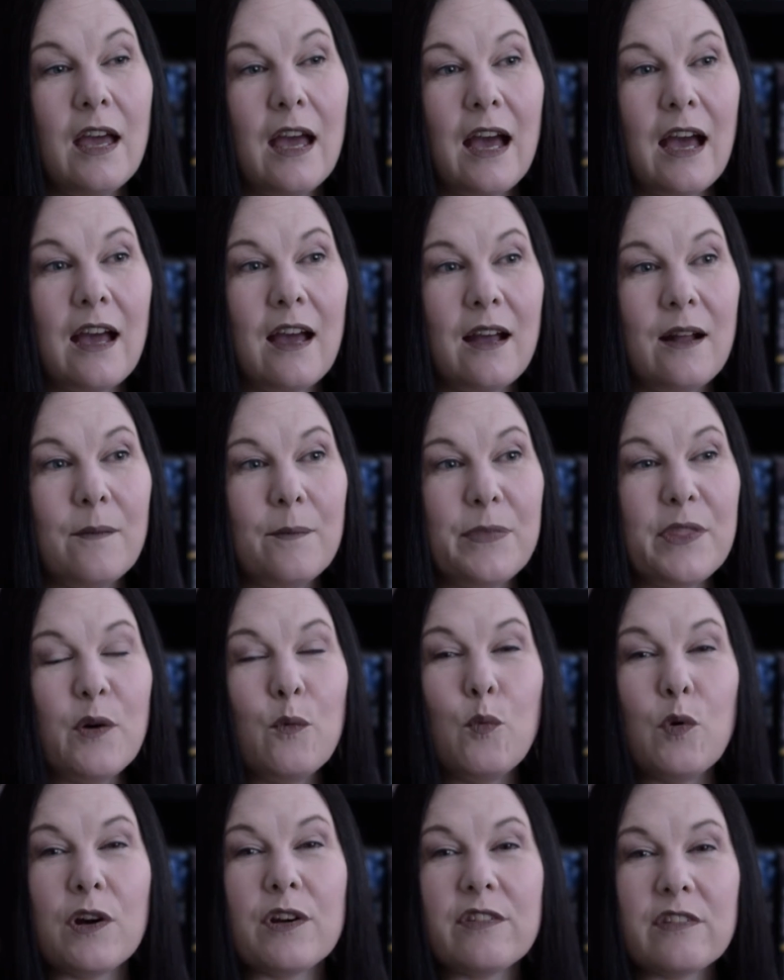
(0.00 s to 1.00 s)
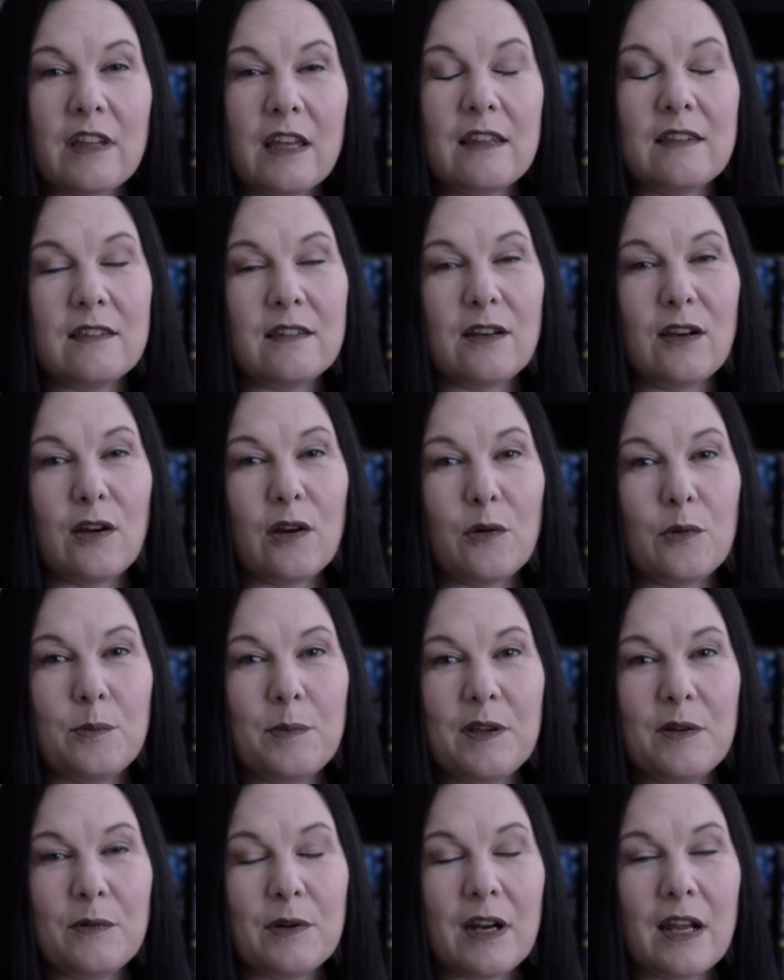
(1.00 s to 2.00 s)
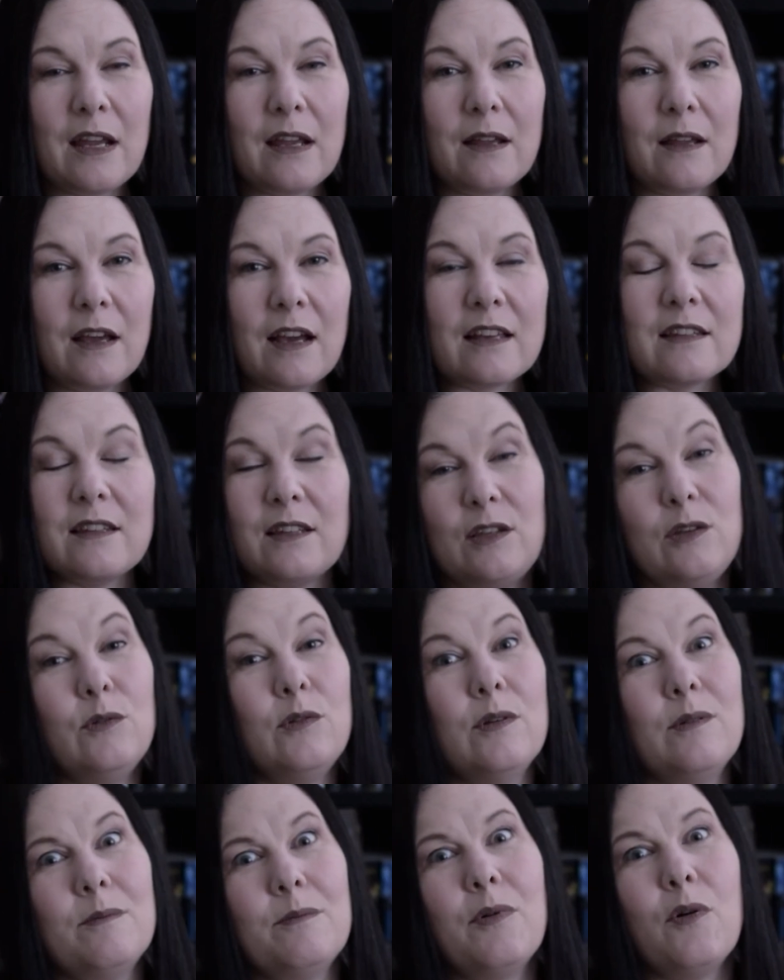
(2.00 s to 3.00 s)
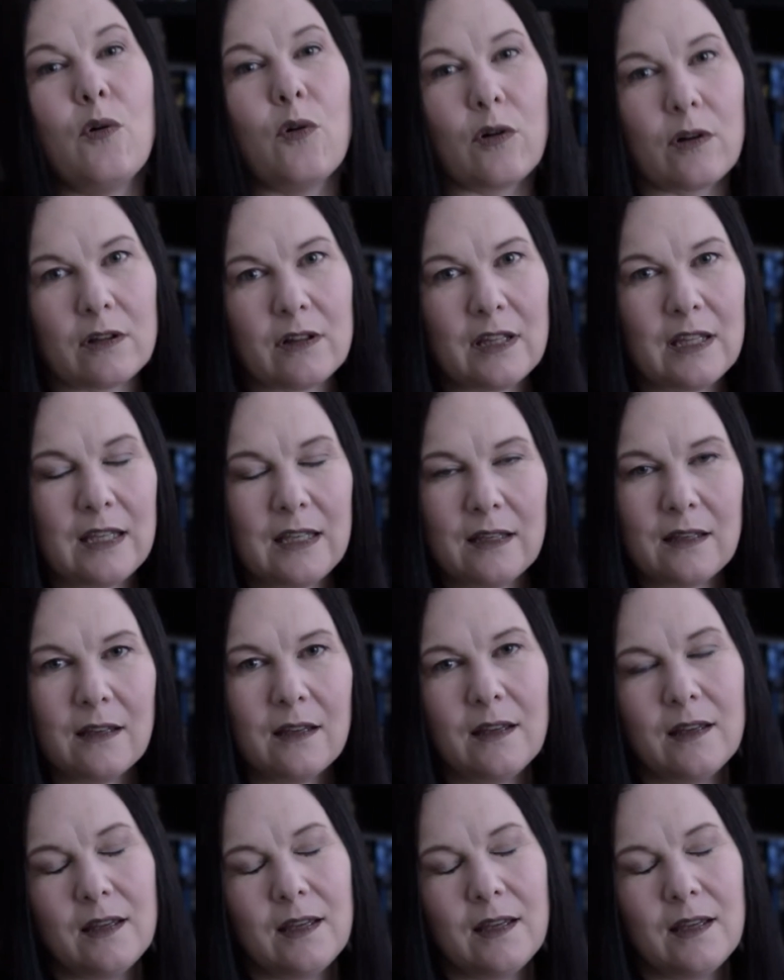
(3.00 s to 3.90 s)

Uh, the worst case scenario would be when I execute it poorly.